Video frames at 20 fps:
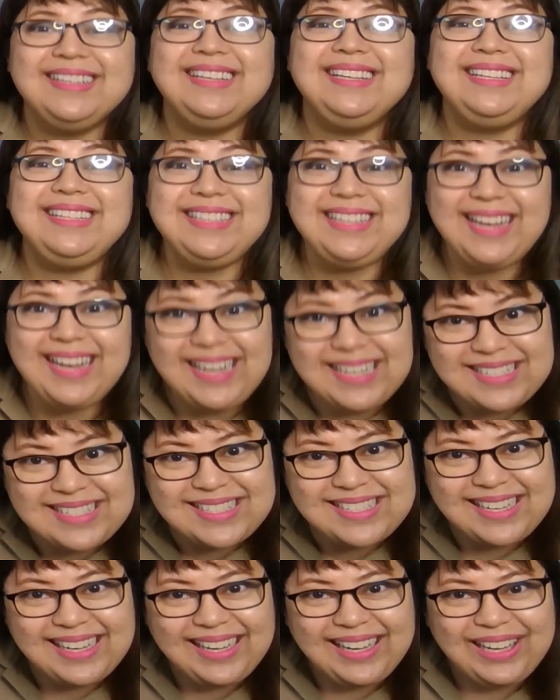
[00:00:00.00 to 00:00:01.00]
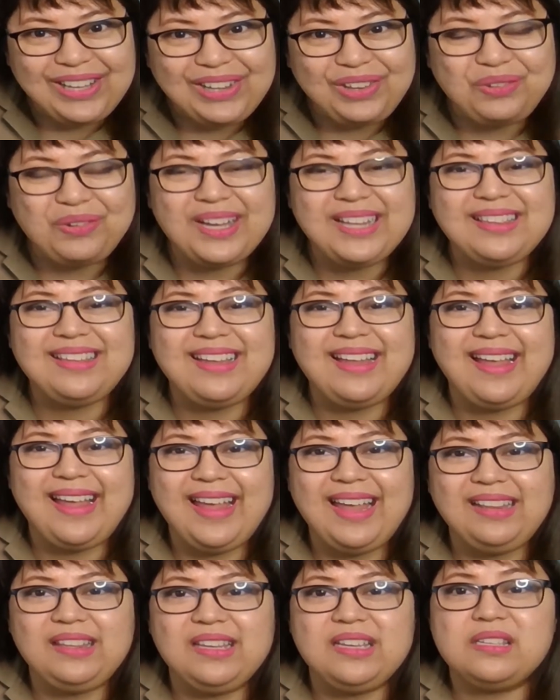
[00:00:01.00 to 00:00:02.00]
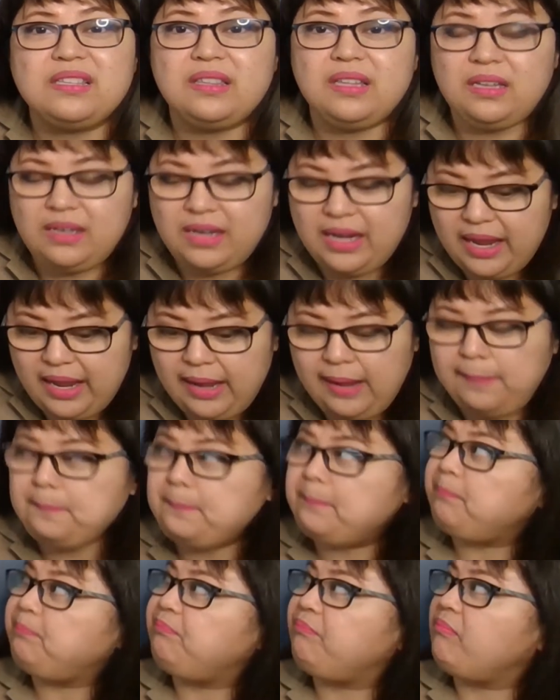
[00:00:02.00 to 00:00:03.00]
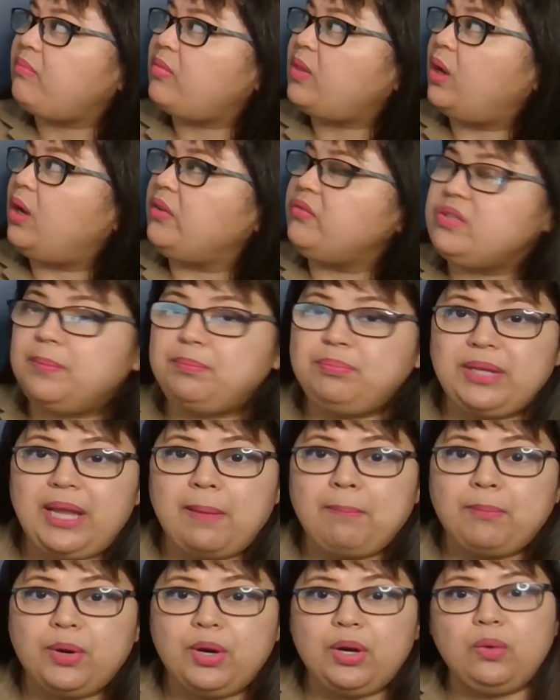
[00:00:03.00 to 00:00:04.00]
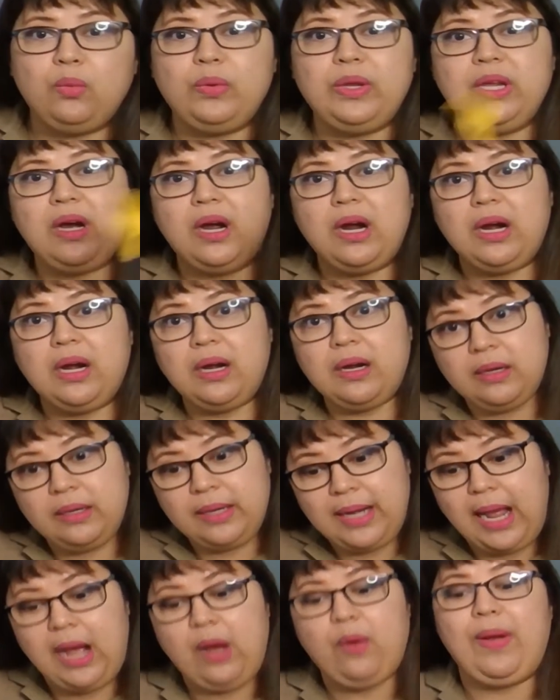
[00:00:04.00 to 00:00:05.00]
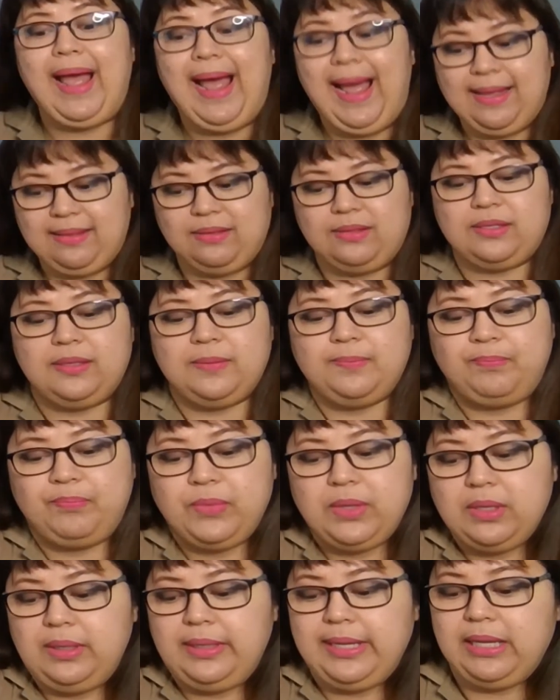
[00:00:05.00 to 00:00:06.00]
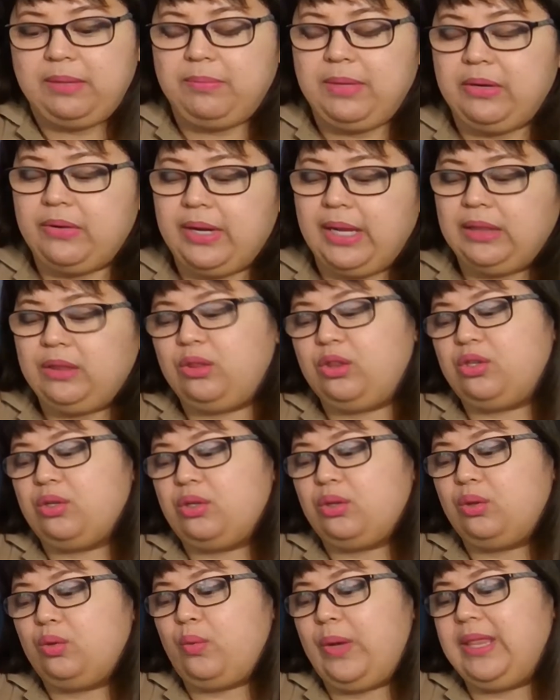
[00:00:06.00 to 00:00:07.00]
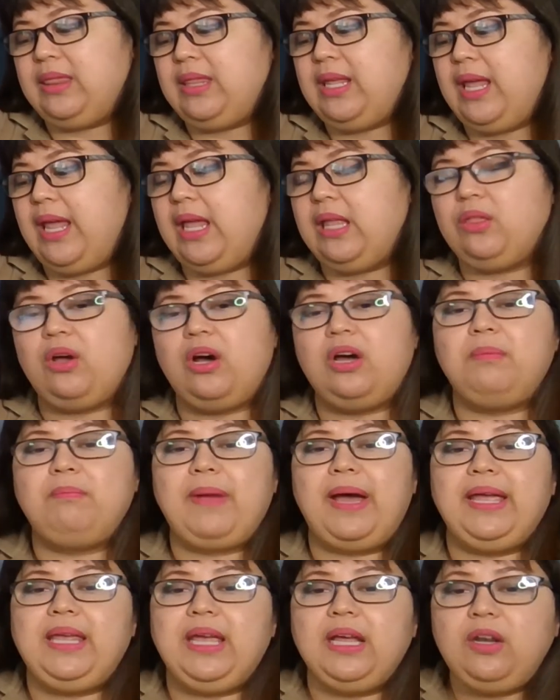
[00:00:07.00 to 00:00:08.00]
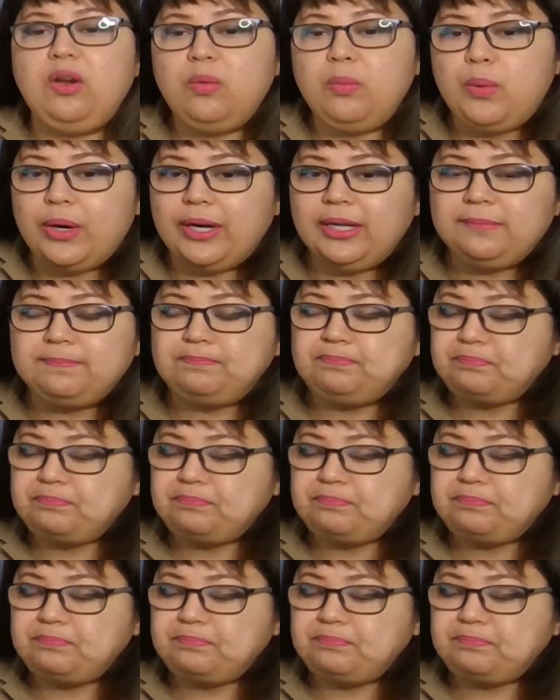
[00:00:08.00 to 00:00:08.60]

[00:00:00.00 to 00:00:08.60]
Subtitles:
Yes! 28 is the day of September we are now at. Let me write 28 on my yellow board.